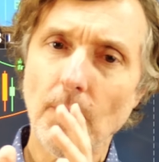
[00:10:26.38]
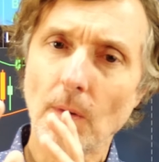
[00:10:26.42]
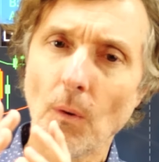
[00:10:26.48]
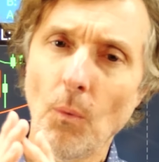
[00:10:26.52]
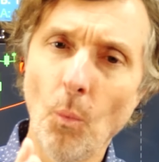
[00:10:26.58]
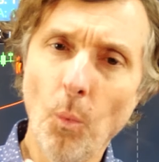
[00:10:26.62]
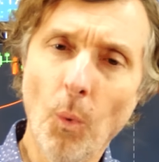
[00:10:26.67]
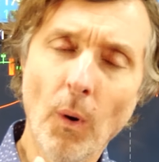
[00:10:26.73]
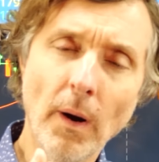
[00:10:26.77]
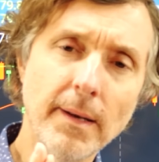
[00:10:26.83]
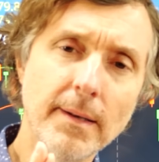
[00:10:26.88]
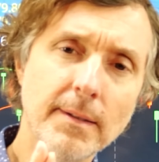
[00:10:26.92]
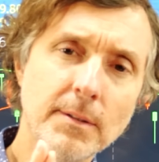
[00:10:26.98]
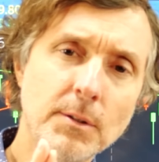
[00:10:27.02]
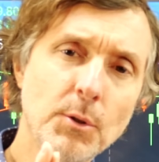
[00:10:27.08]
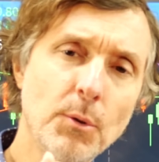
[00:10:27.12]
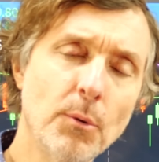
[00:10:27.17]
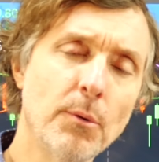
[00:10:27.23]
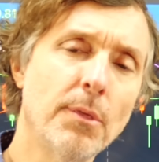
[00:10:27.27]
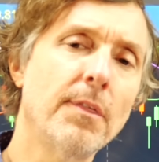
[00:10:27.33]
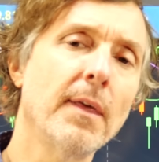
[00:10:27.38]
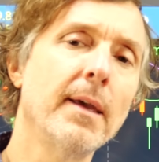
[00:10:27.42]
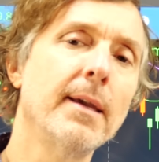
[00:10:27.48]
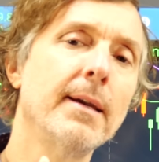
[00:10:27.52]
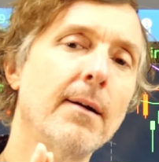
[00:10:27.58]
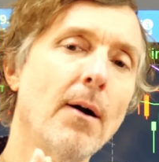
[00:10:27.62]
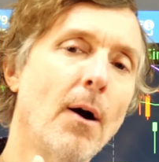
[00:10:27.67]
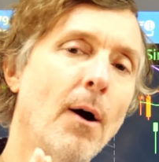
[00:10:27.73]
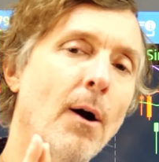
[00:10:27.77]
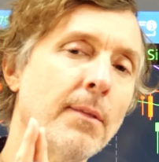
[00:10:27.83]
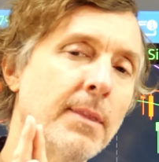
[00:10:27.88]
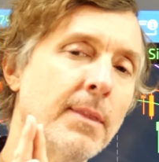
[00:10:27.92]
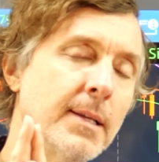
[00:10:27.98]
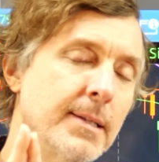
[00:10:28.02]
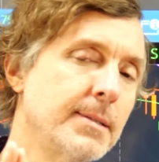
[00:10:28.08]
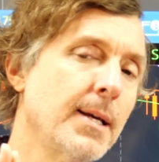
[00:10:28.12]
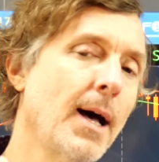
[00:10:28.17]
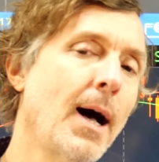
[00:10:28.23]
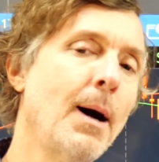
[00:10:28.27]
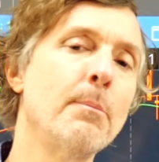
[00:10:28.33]
what do you think are the
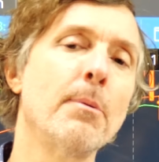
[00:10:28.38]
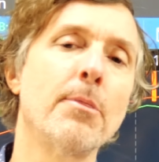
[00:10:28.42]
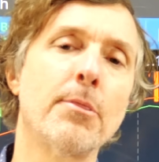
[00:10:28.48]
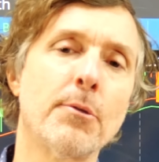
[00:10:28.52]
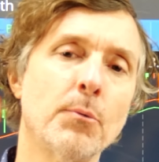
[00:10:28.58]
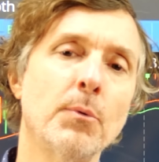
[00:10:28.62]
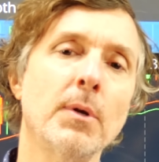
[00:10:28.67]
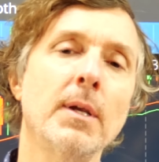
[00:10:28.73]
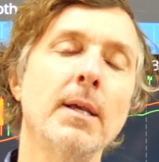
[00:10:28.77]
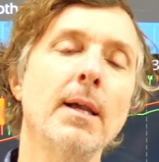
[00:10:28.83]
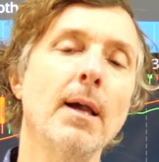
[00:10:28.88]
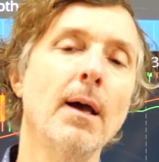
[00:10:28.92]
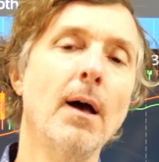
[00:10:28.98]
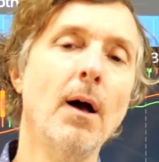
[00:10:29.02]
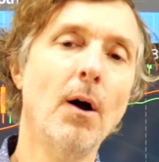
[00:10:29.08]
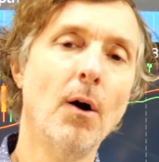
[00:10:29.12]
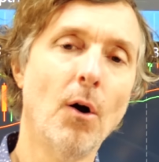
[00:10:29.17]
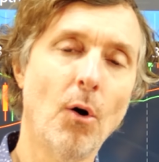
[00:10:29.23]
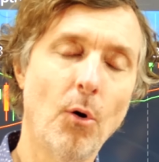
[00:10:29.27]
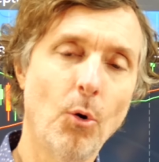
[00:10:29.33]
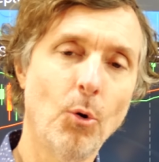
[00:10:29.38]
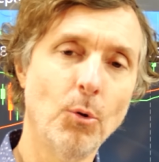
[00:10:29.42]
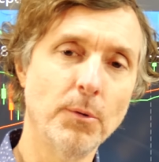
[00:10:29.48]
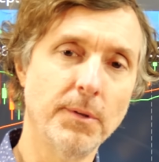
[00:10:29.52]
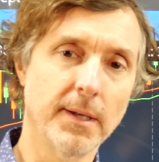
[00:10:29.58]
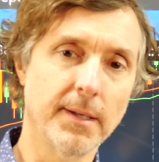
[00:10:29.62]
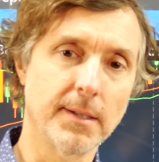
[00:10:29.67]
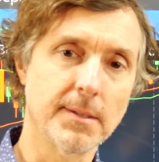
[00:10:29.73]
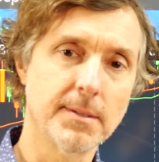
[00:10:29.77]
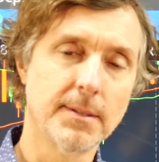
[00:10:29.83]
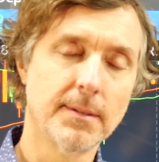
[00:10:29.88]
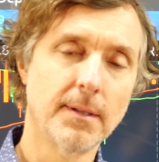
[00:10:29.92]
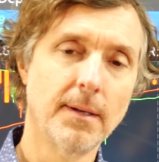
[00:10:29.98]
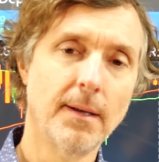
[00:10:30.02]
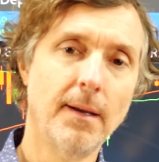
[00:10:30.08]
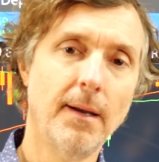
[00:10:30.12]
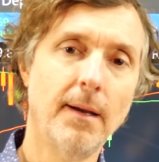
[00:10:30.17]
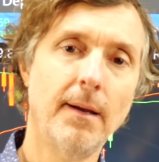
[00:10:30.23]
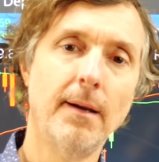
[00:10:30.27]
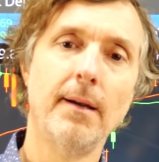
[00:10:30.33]
top 3 holdings?
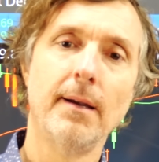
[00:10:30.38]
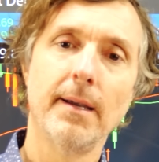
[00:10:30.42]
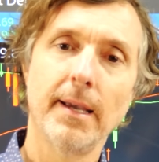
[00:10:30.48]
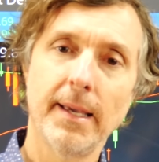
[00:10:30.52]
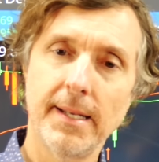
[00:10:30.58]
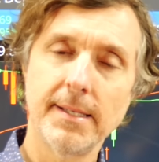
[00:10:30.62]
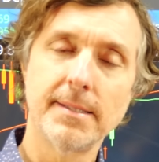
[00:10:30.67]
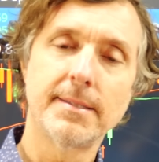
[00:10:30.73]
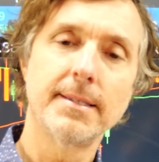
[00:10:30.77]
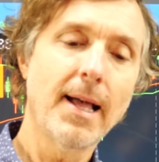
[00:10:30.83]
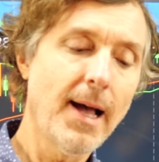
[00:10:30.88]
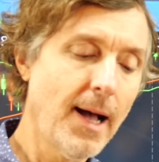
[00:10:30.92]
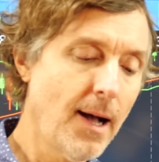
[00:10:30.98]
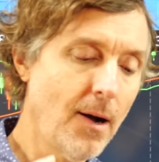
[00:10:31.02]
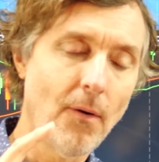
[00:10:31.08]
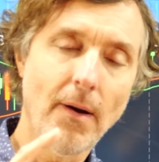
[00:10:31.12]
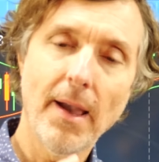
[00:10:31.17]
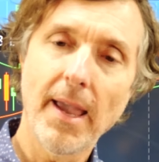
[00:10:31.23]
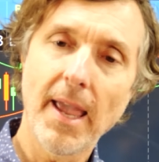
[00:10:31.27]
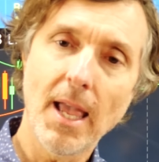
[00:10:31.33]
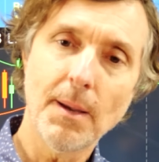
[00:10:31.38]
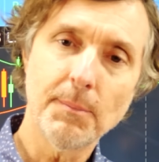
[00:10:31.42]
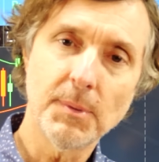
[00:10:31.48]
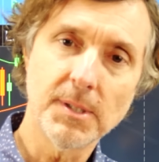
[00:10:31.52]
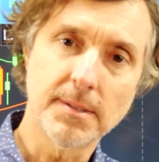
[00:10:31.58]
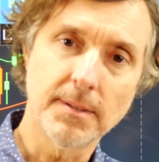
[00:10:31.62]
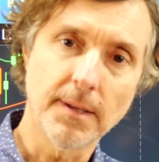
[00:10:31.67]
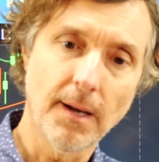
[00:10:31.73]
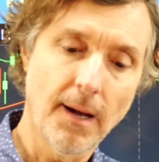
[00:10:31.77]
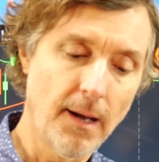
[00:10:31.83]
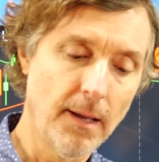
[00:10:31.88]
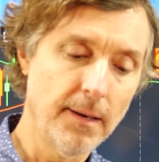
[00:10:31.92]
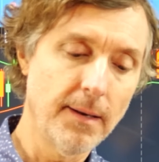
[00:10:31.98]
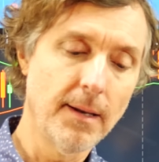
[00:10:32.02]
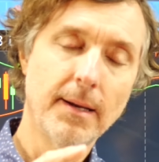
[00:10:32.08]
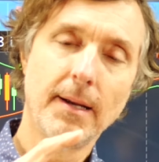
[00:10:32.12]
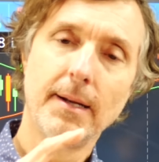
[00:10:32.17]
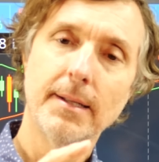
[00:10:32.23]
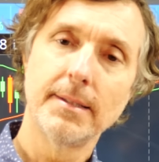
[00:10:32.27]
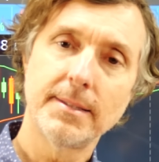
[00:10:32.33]
It is now
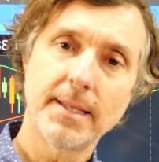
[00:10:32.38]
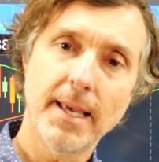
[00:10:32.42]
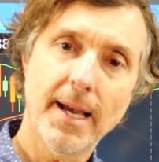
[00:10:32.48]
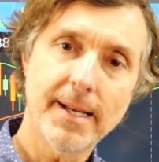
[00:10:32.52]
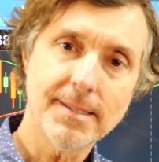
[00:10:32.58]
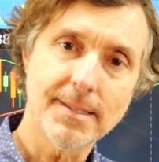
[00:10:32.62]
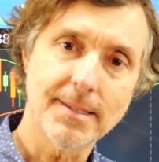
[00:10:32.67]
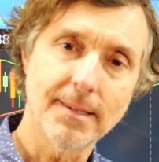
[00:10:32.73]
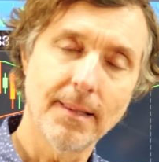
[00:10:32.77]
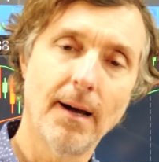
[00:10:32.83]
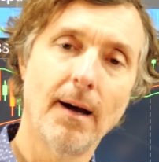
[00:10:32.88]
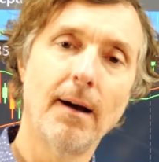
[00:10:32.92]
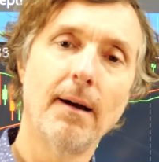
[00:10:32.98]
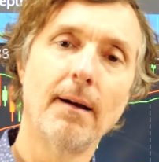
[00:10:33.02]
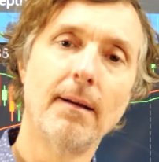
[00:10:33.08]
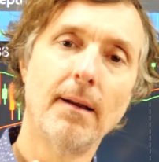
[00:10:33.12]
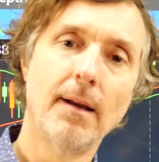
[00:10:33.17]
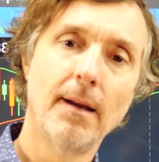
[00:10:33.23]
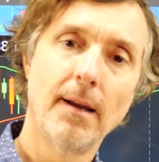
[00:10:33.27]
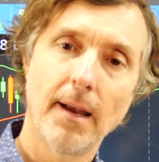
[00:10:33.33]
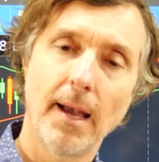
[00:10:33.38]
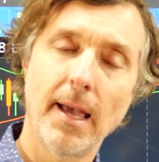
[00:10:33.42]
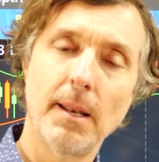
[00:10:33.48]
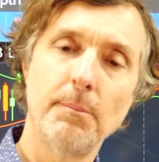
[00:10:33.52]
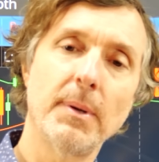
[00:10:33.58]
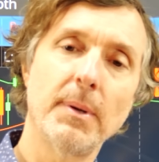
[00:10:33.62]
Amazon, Tesla, and